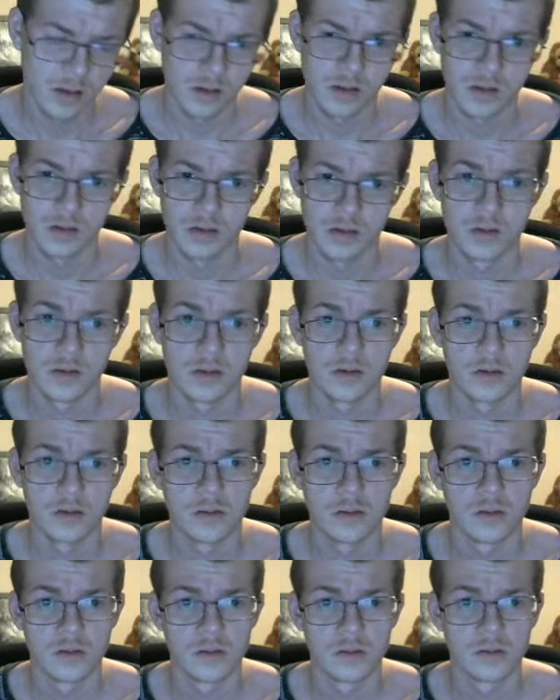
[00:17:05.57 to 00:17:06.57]
should not have
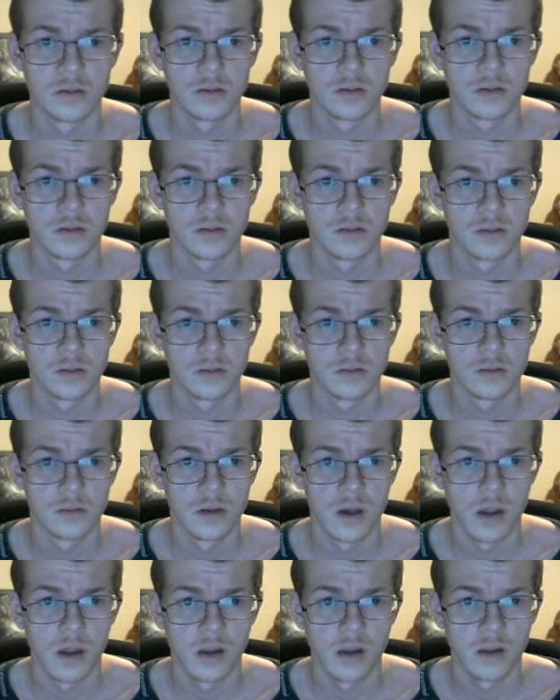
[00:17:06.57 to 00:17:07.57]
started
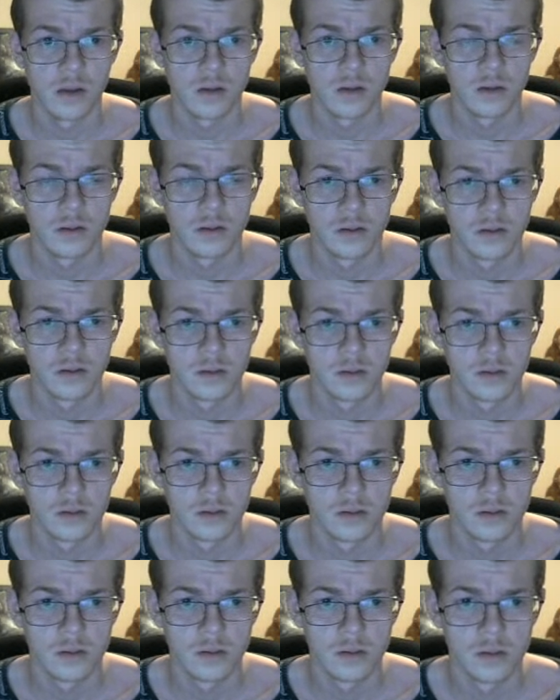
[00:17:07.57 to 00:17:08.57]
Matic
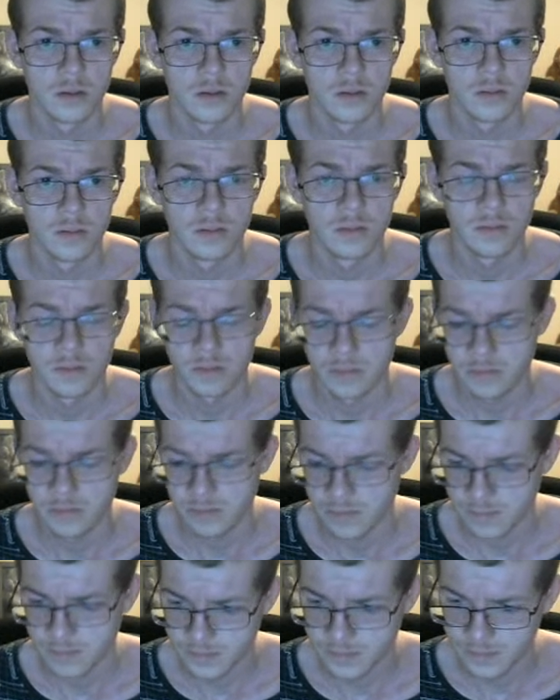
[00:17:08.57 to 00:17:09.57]
with Fred,
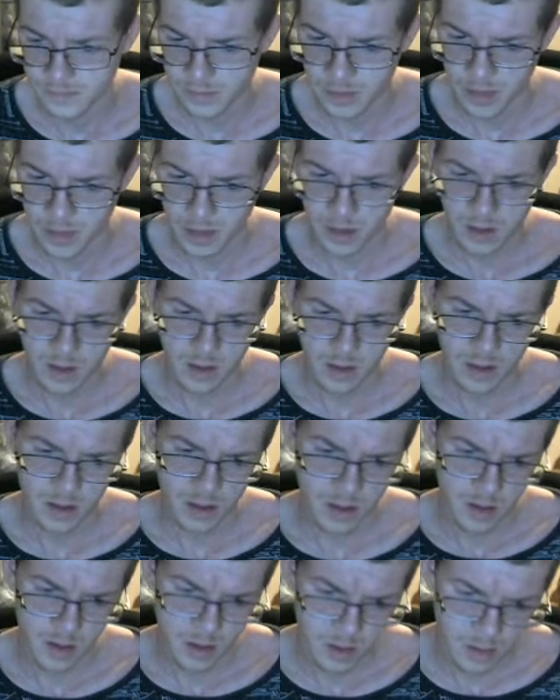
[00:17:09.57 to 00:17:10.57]

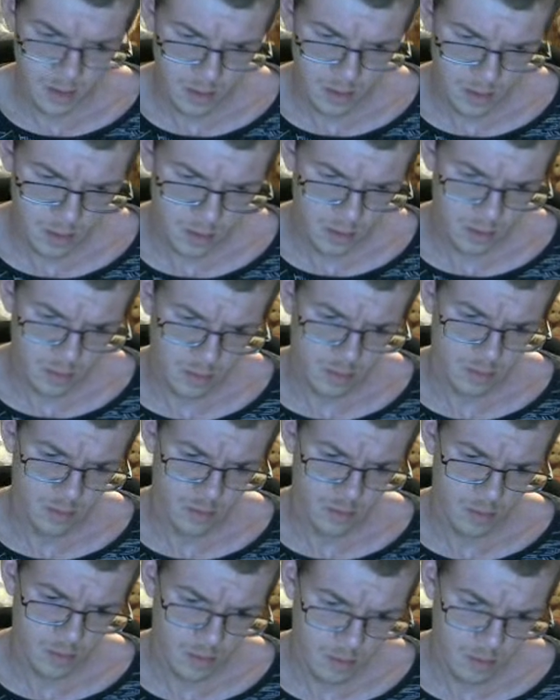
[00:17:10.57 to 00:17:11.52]
and should